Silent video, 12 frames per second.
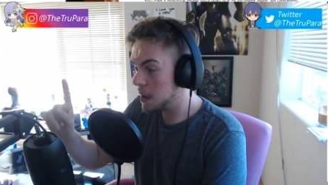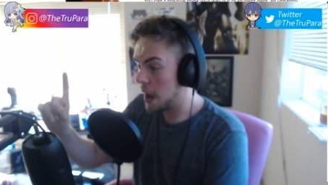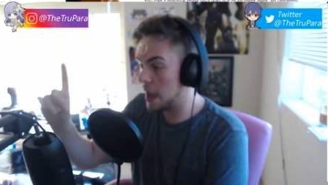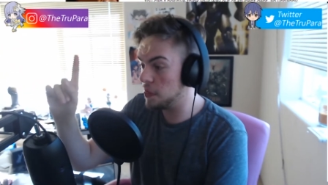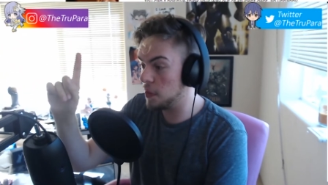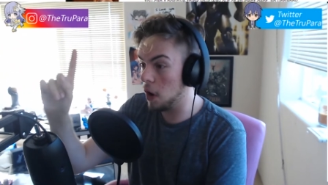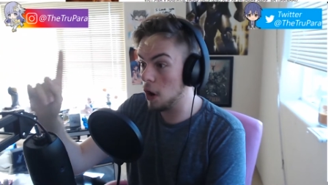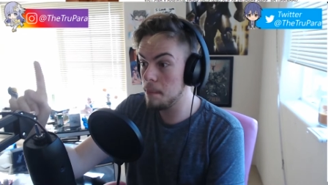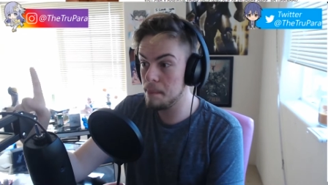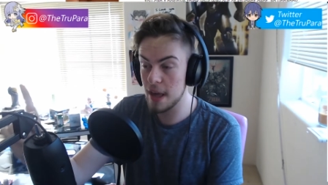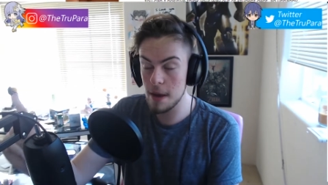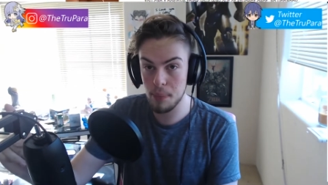and there are
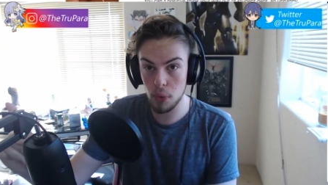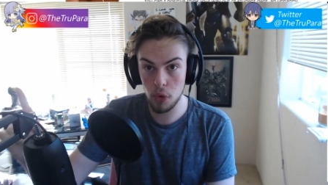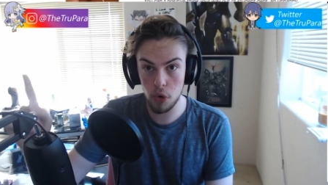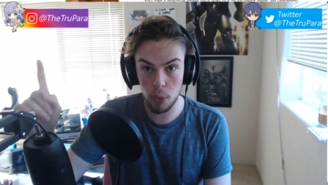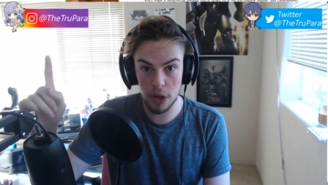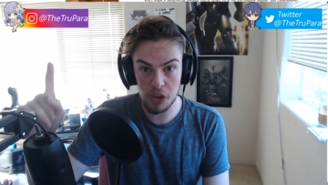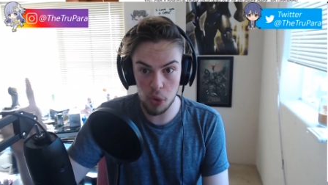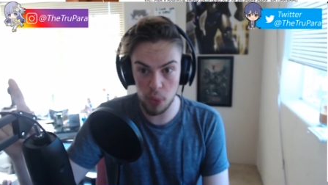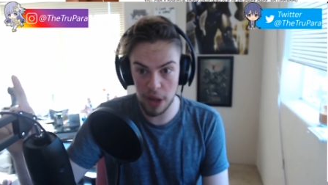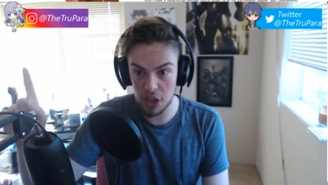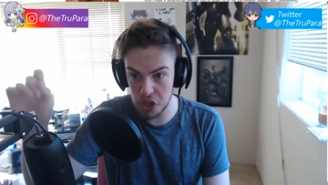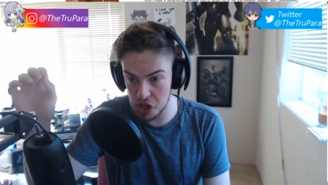people who would do
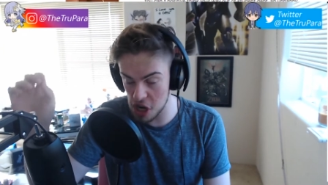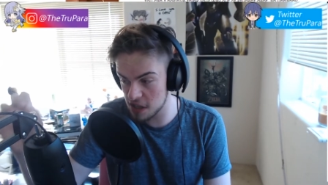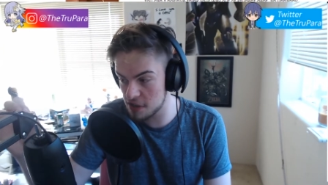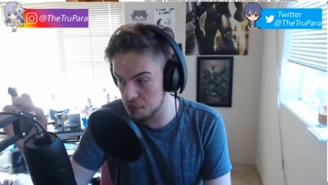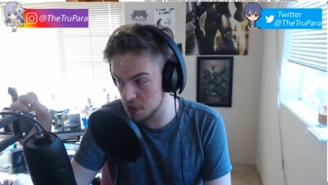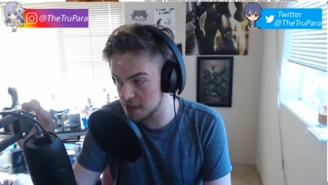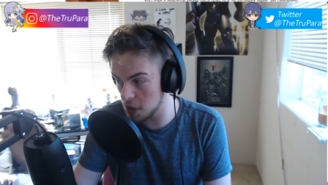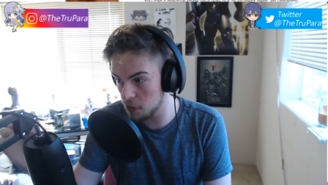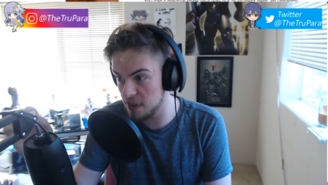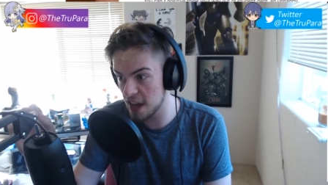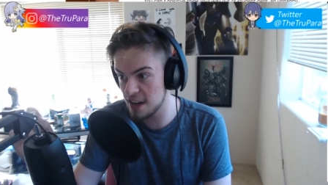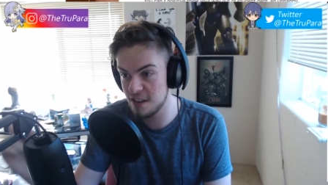it just for
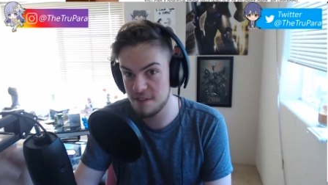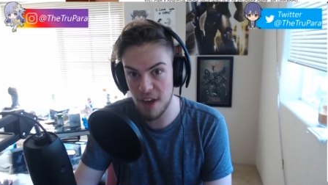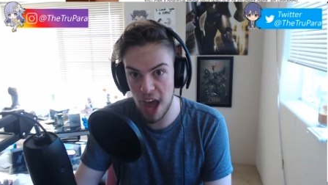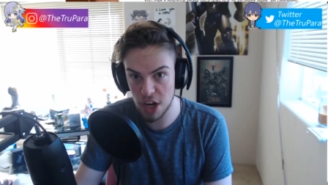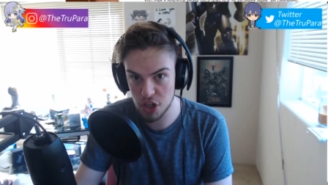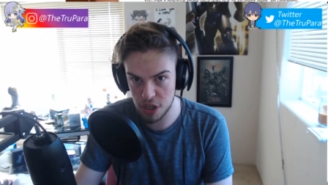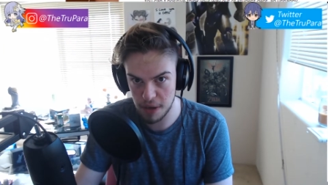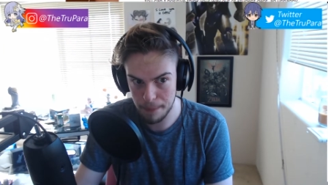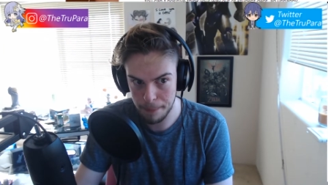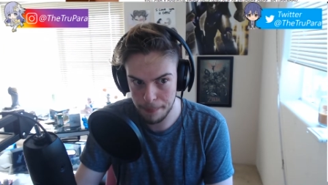self-satisfaction.